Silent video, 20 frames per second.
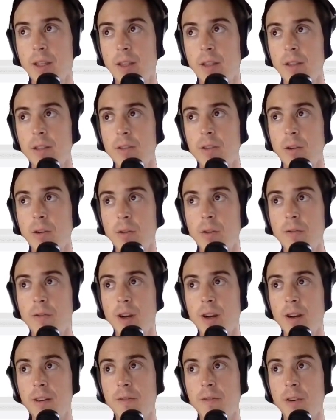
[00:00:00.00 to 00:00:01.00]
So the
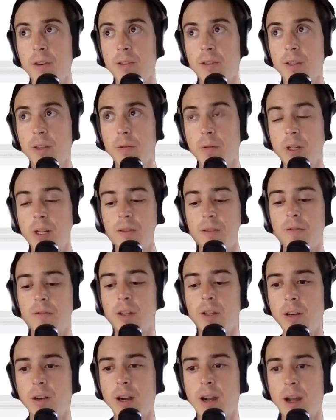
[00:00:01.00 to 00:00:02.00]
very first thing we need to
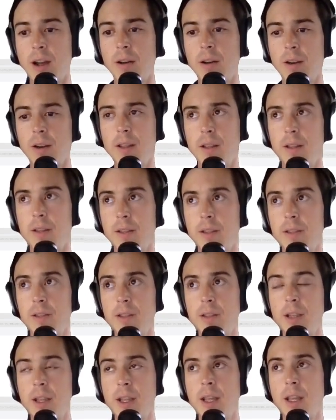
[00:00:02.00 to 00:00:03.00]
figure out
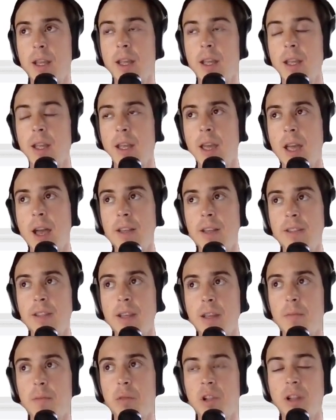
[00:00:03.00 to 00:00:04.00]
is, has
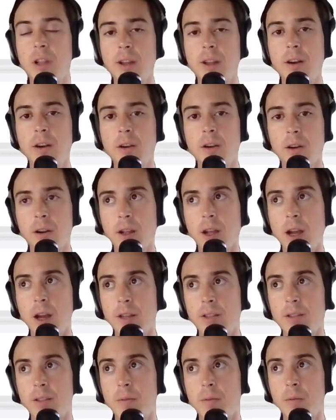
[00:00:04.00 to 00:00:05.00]
a player or
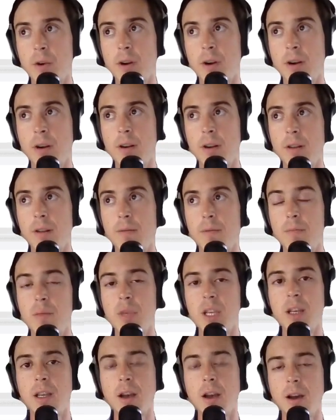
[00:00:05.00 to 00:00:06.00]
customer
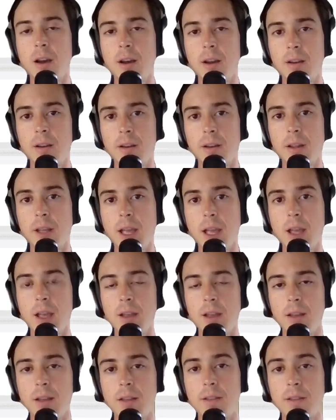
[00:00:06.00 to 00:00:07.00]
begun
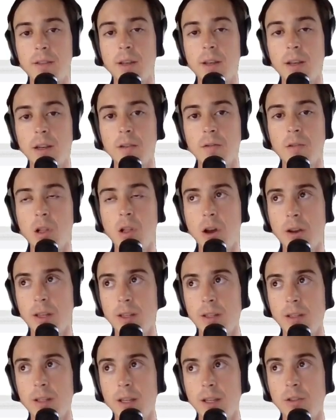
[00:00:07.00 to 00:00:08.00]
a consecutive
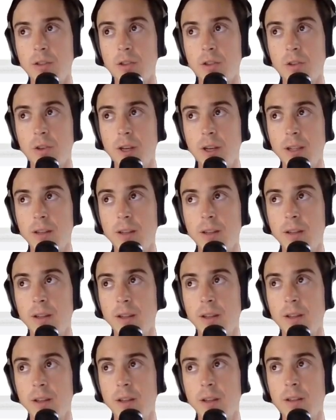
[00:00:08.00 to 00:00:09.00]
login day streak?
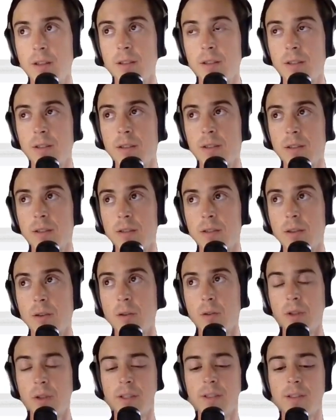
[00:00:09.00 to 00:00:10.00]
So
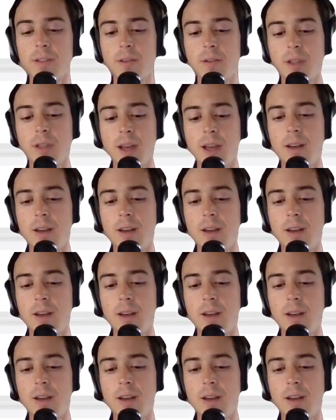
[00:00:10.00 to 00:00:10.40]
let's do that